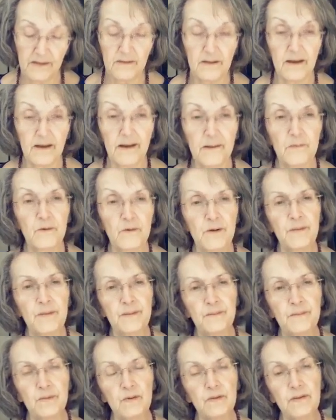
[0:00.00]
I
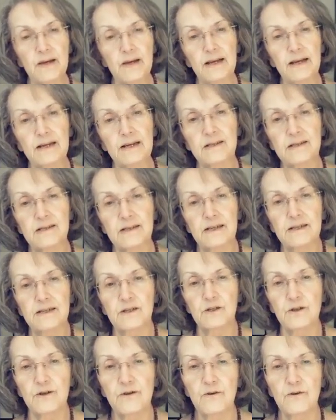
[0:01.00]
remember that I said
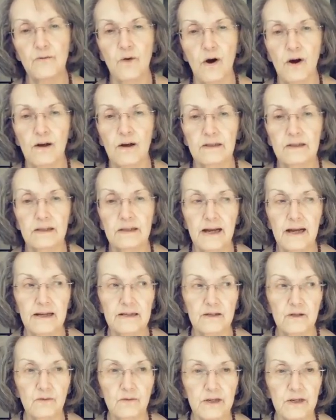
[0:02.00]
to you all
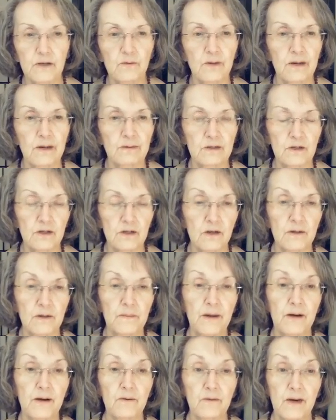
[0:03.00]
last week when I was talking
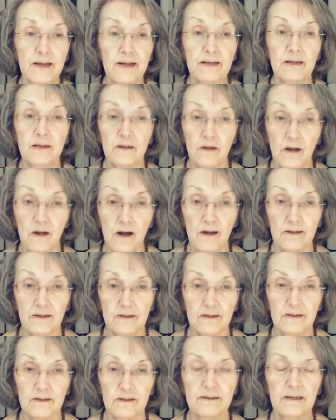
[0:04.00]
about writing a
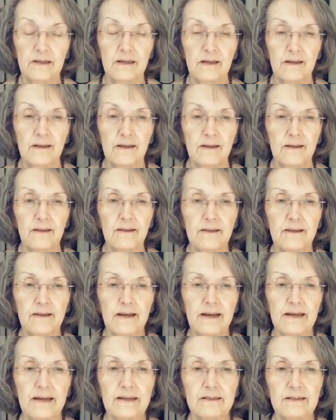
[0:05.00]
gata,
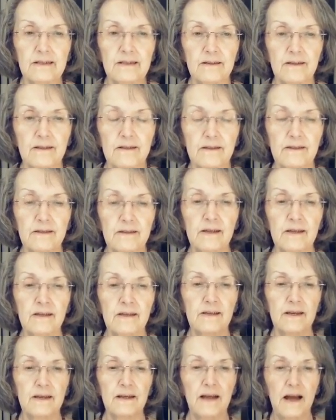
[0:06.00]
that the thing
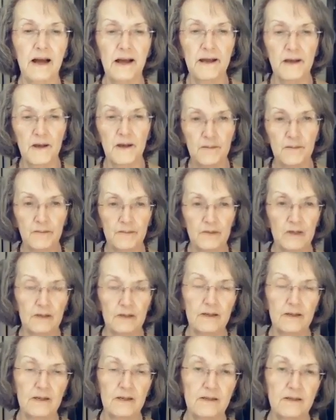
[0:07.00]
that I am the
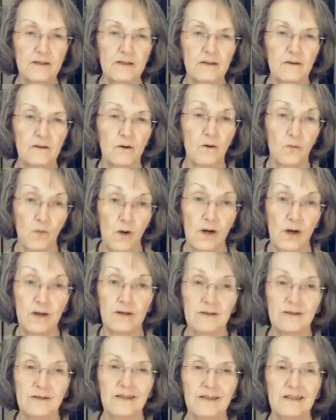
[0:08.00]
least, or
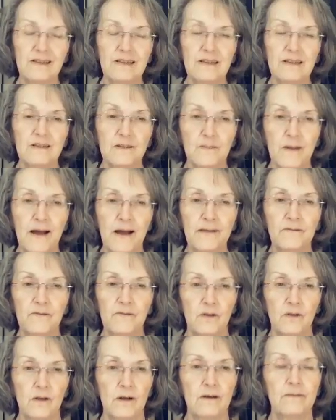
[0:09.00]
was the least
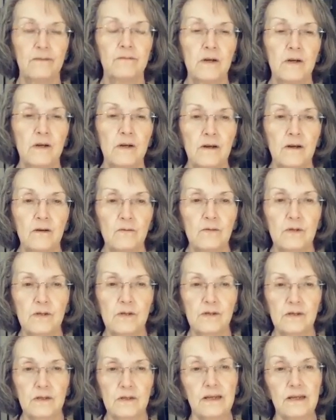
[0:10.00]
mindful of,
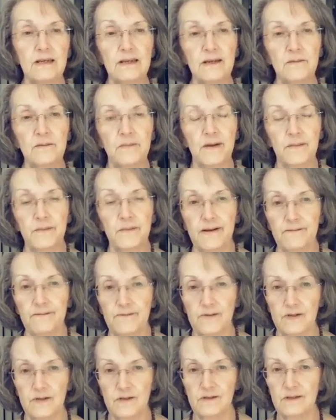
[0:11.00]
was eating my
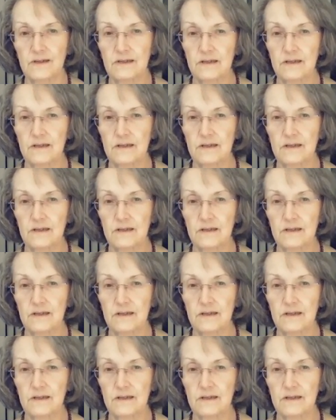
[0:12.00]
breakfast.